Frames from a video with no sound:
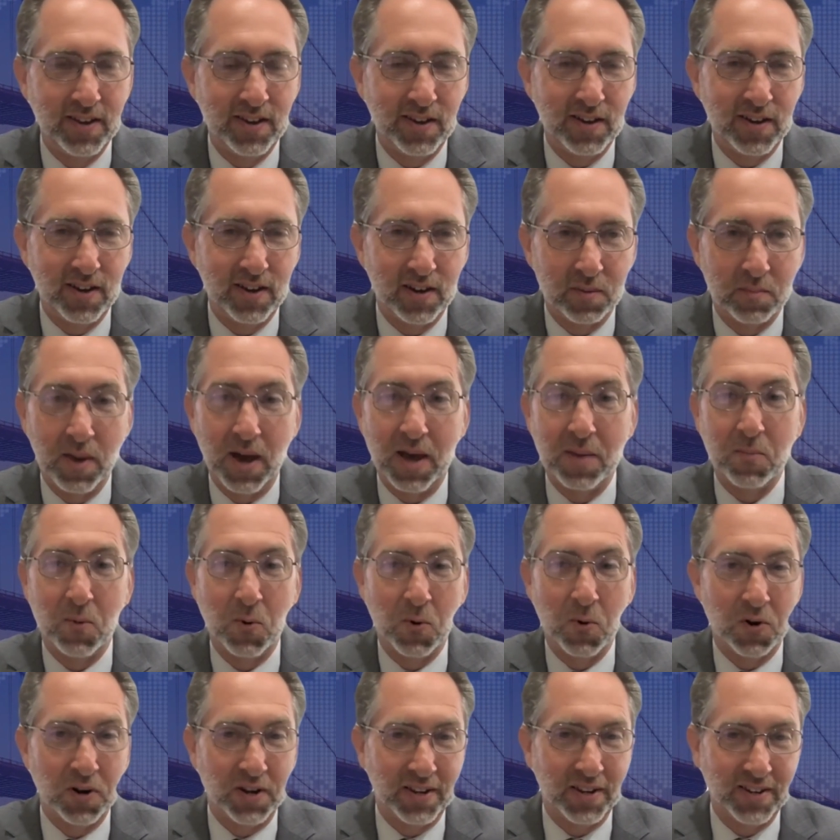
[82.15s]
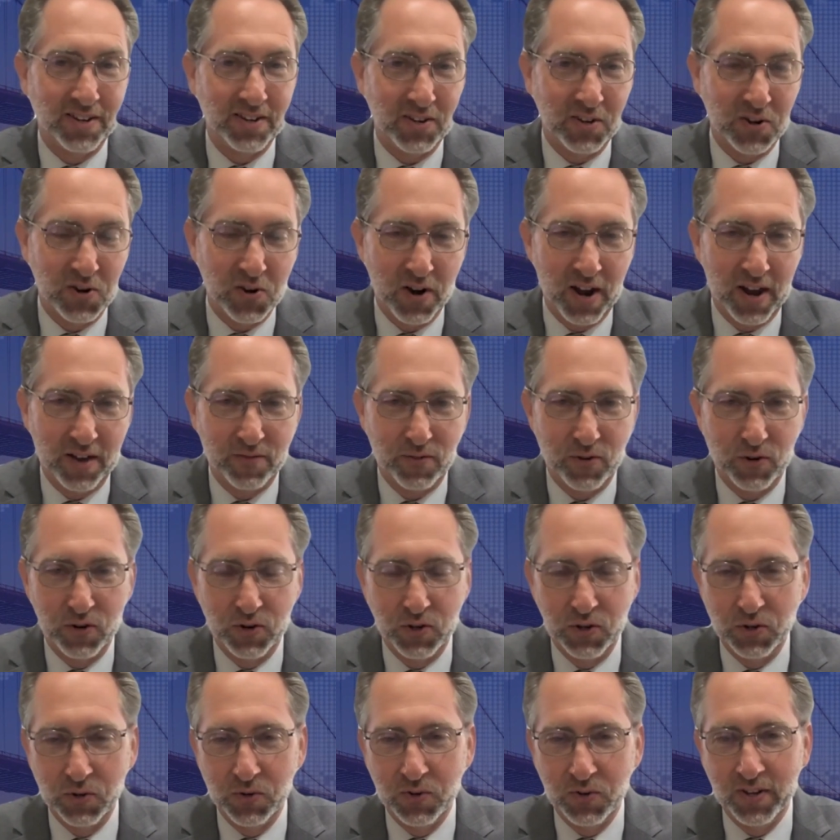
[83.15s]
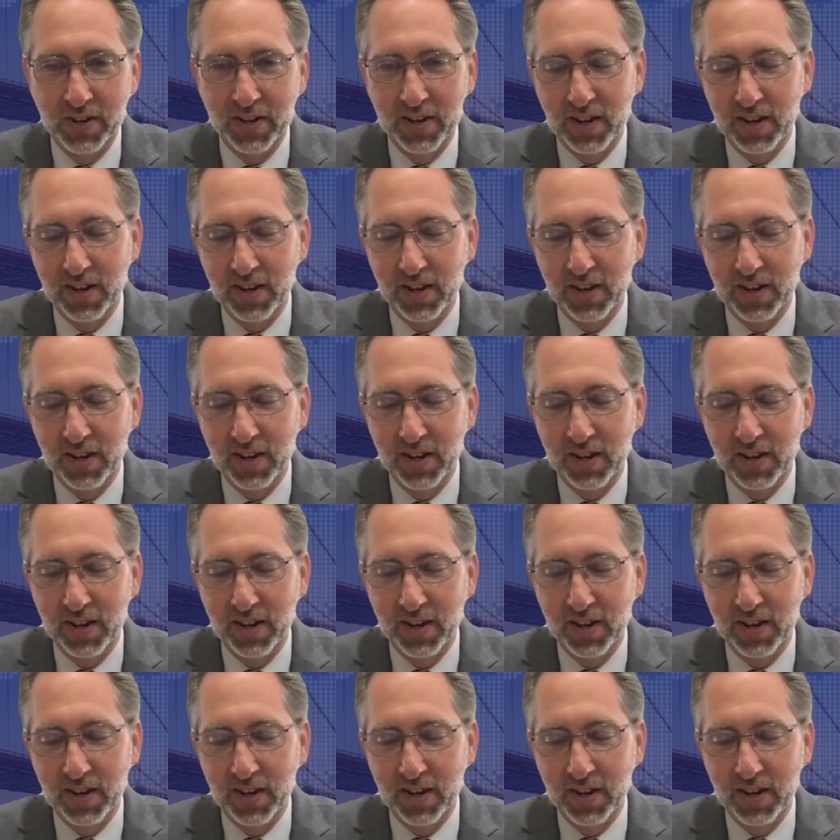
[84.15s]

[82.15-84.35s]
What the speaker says: My morning, your afternoon.